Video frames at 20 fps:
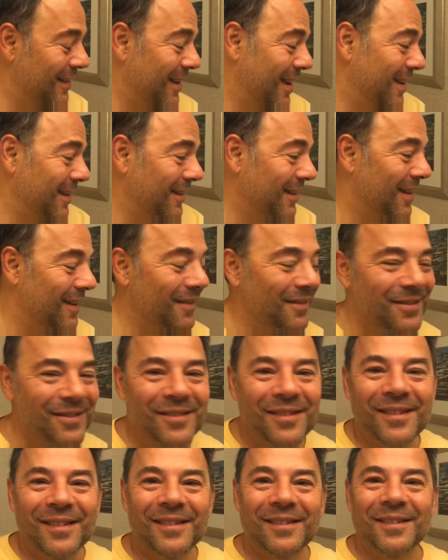I don't know.
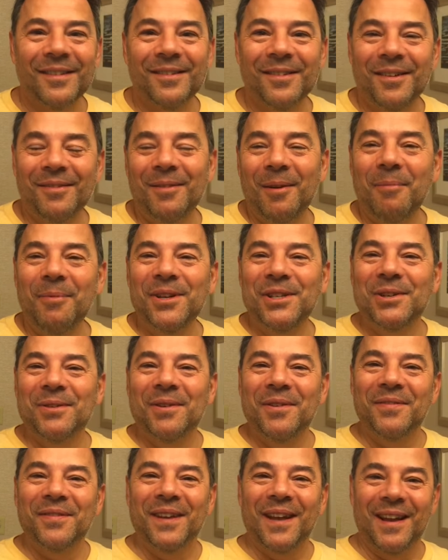What would
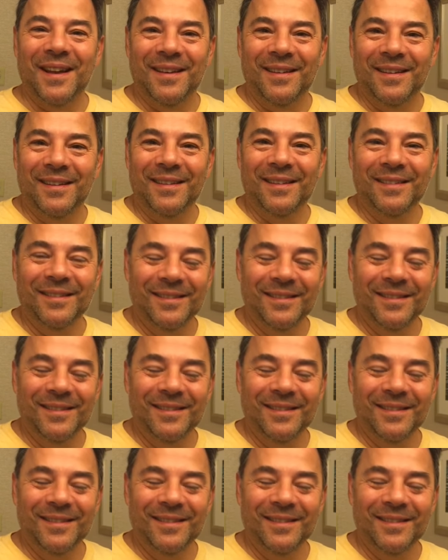you have done?